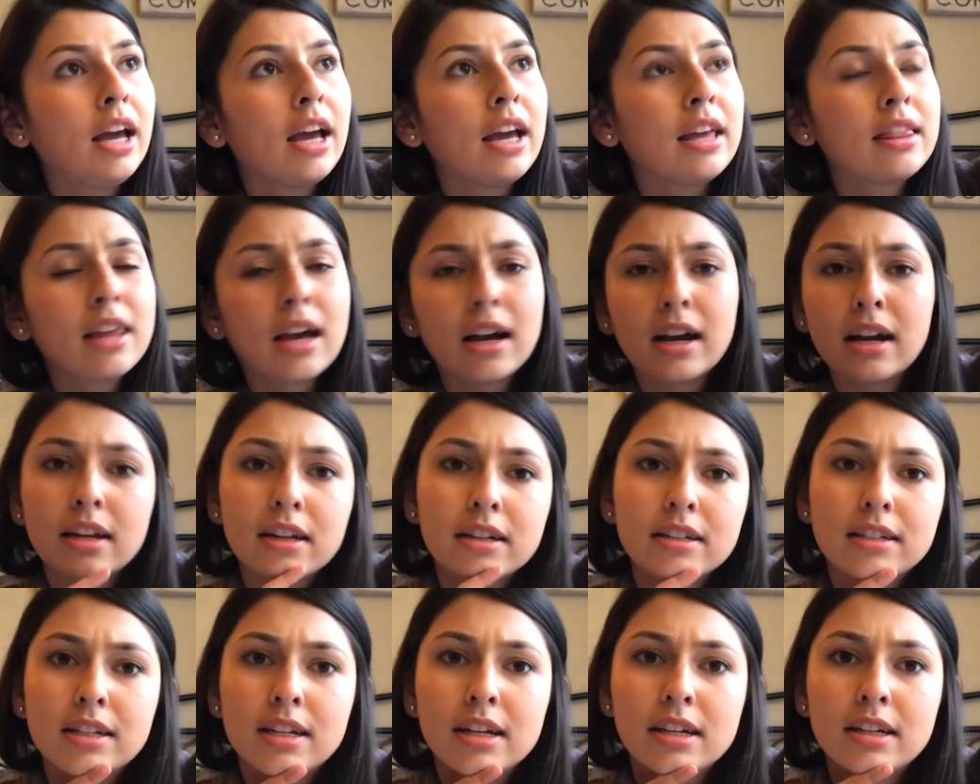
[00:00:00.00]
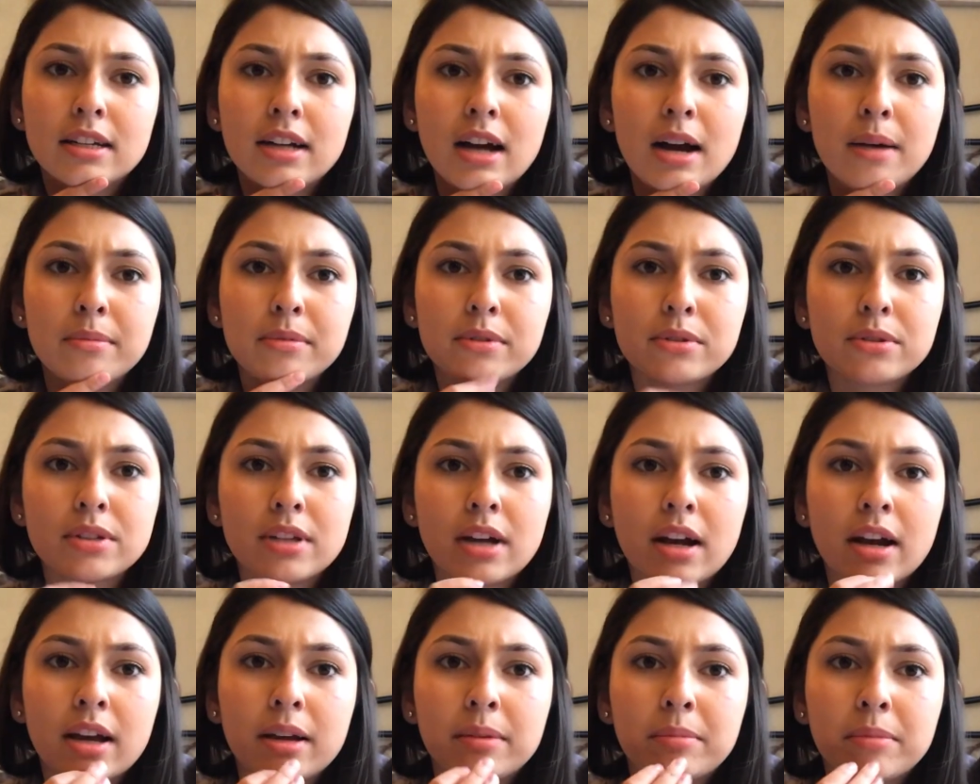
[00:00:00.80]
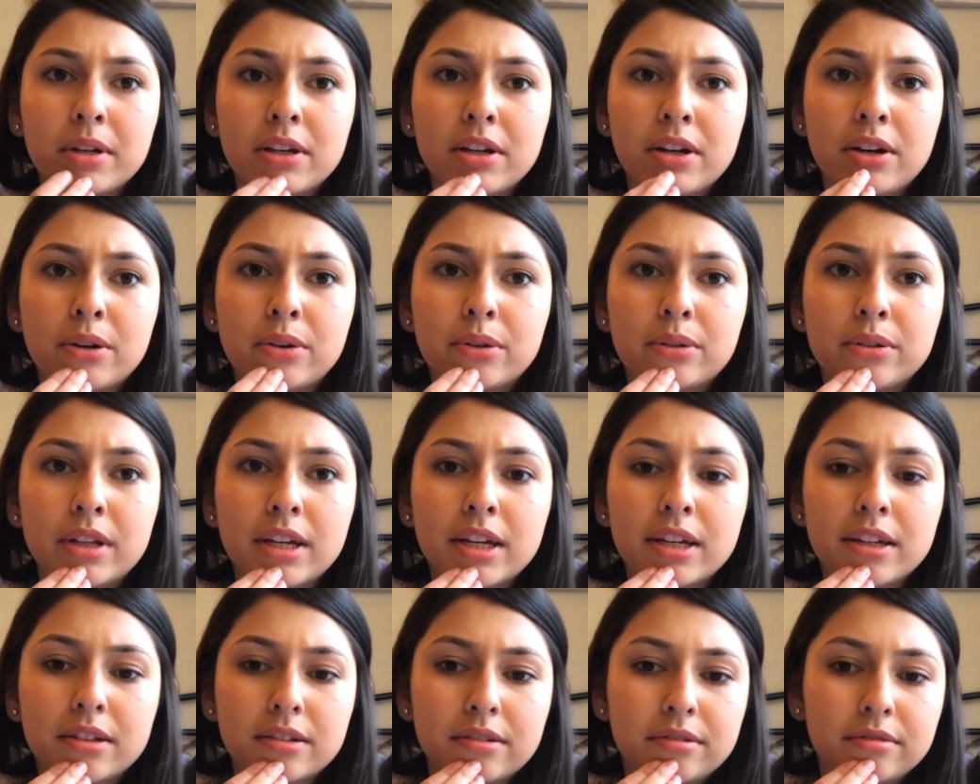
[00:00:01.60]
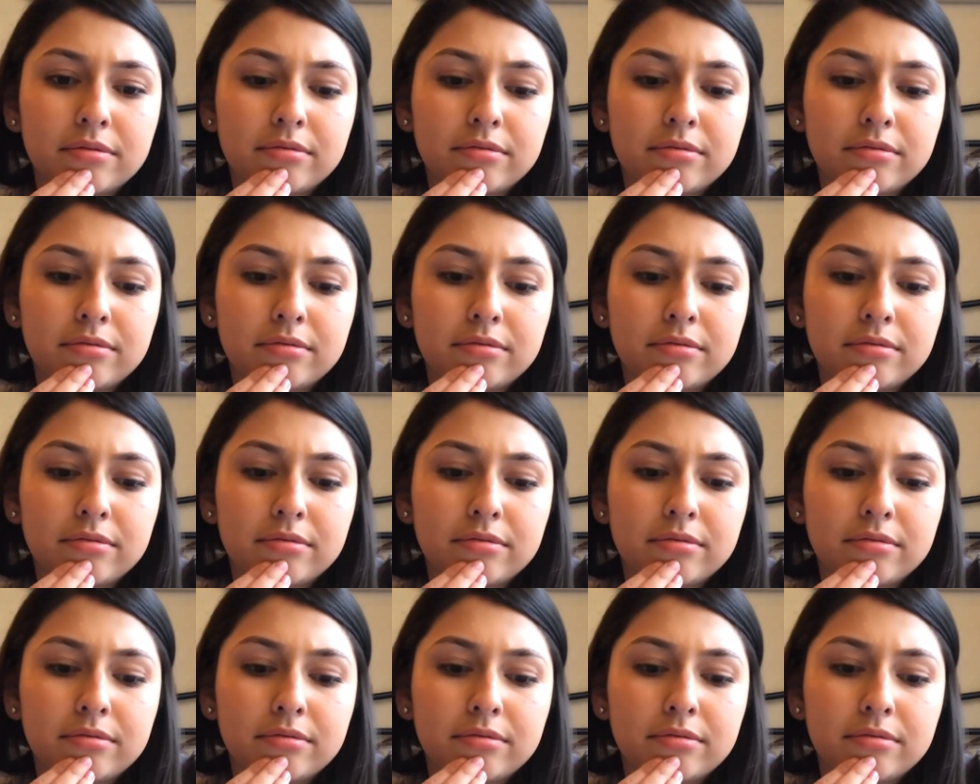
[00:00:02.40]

And that kind of comes with time, you know, like